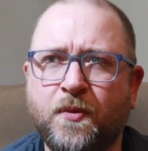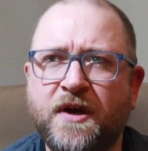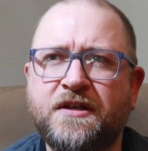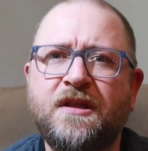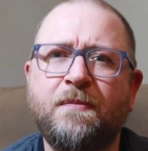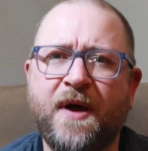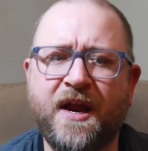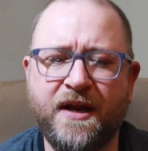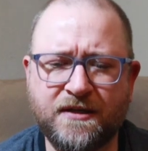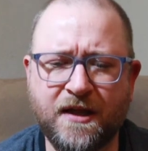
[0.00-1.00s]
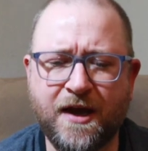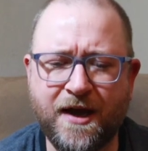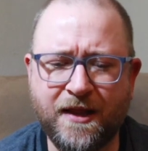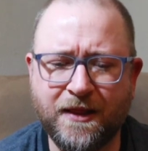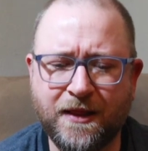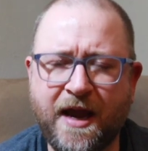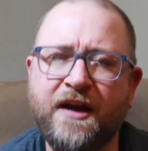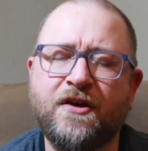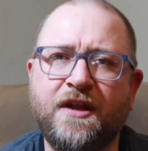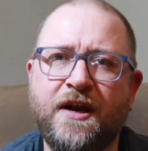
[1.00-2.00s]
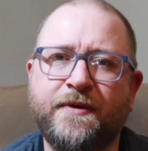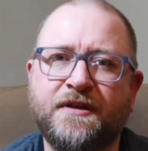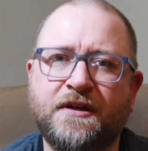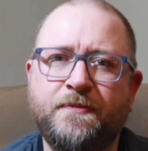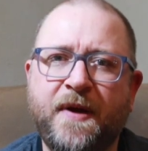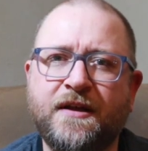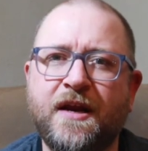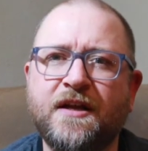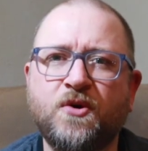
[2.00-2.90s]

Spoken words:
the rest of the body is a lot lighter than I was expecting.